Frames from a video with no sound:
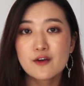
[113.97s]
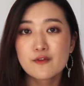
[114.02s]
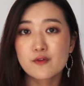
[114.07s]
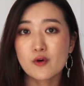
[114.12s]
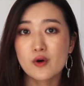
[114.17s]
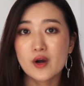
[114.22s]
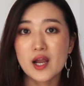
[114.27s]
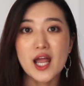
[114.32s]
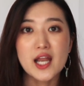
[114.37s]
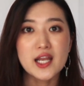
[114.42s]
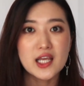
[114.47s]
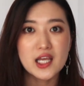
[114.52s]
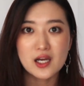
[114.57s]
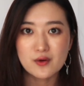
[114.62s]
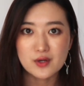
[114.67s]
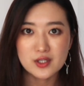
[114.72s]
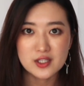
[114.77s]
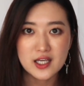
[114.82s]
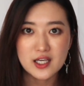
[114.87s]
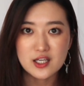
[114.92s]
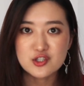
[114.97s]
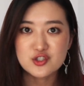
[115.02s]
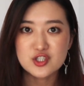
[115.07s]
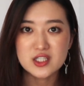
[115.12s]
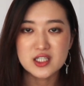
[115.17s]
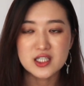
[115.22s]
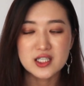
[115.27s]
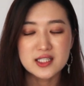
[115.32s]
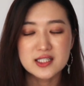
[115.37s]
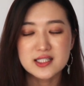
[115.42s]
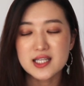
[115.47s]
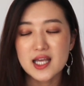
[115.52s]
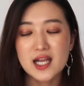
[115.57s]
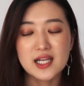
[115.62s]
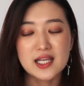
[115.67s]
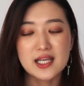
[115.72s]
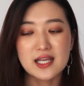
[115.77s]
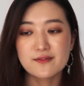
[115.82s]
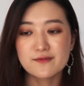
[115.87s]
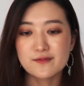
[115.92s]
for any irritations,
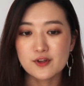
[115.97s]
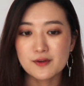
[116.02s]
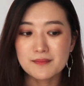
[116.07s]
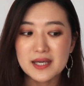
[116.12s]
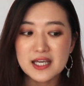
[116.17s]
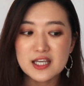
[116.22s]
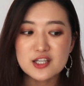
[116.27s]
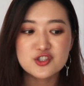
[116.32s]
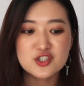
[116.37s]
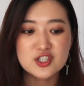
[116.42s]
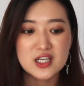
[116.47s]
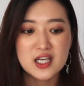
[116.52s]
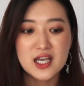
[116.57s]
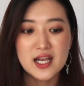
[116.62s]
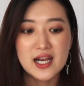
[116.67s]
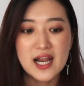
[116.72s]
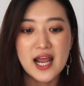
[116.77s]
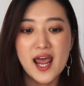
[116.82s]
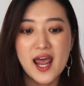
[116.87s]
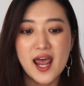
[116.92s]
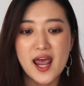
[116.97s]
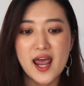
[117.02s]
any inflammation,